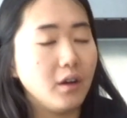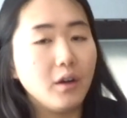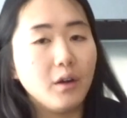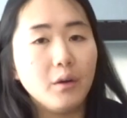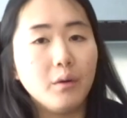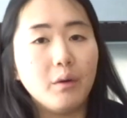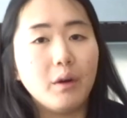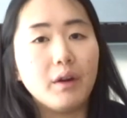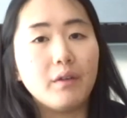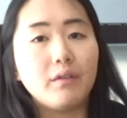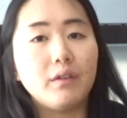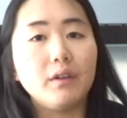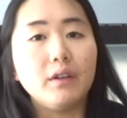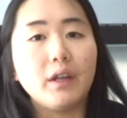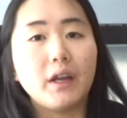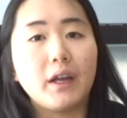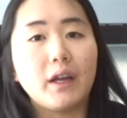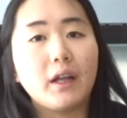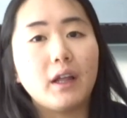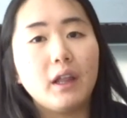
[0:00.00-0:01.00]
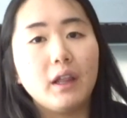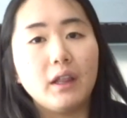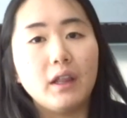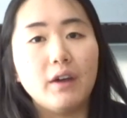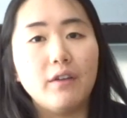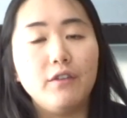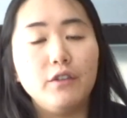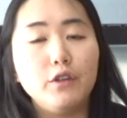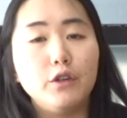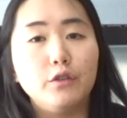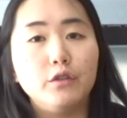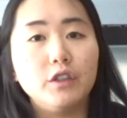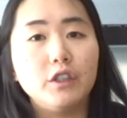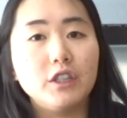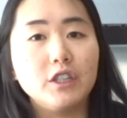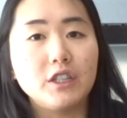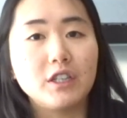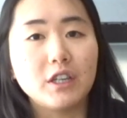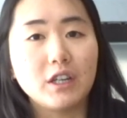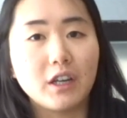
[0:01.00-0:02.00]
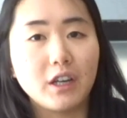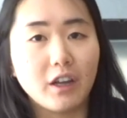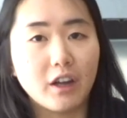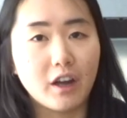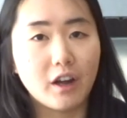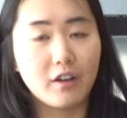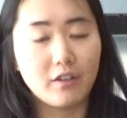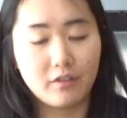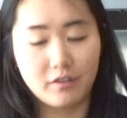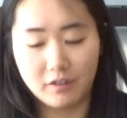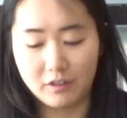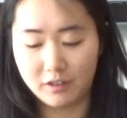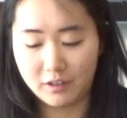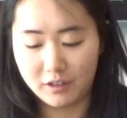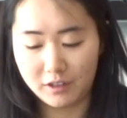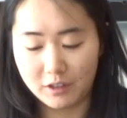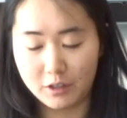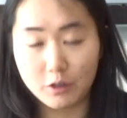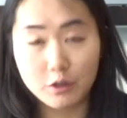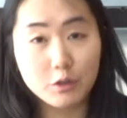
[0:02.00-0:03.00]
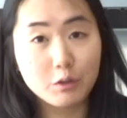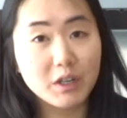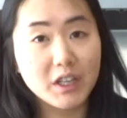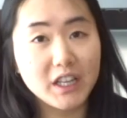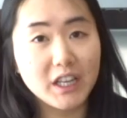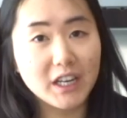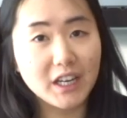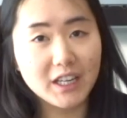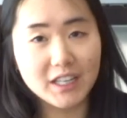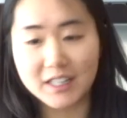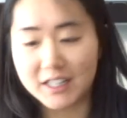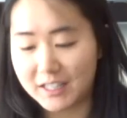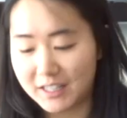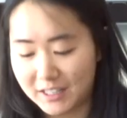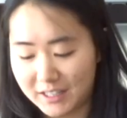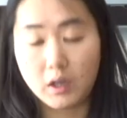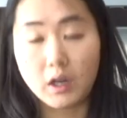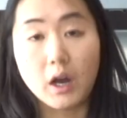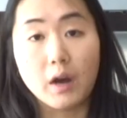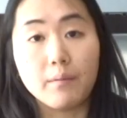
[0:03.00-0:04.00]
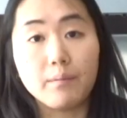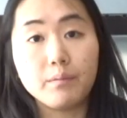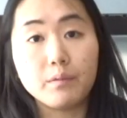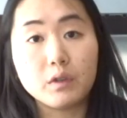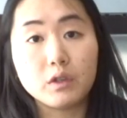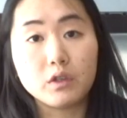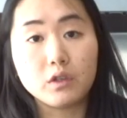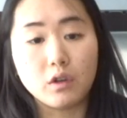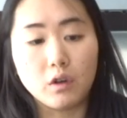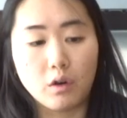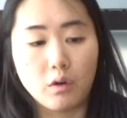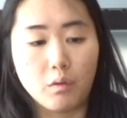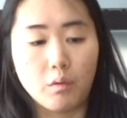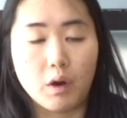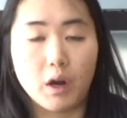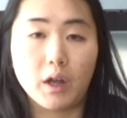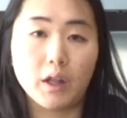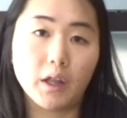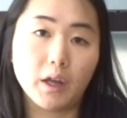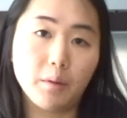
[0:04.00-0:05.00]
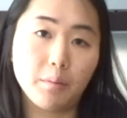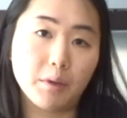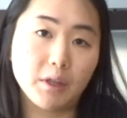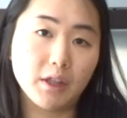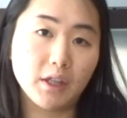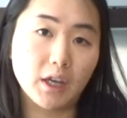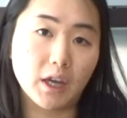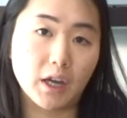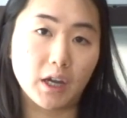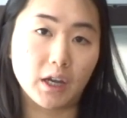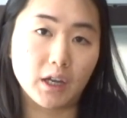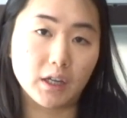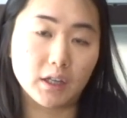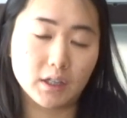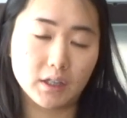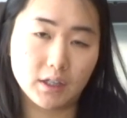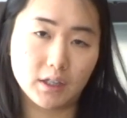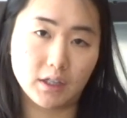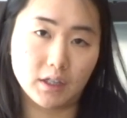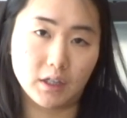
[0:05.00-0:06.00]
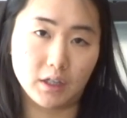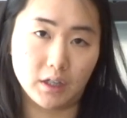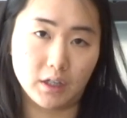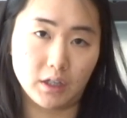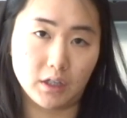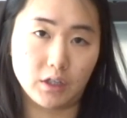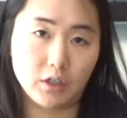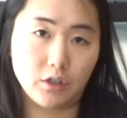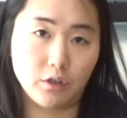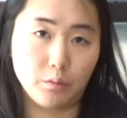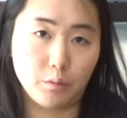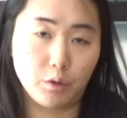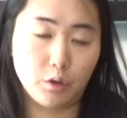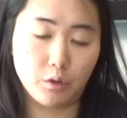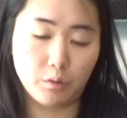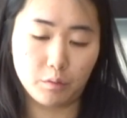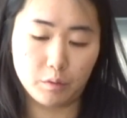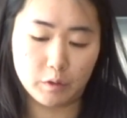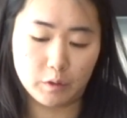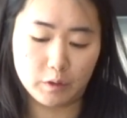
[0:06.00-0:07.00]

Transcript: whatever like leftovers that I have. So it's really nice. Yeah, so while I beat the eggs, the soup cube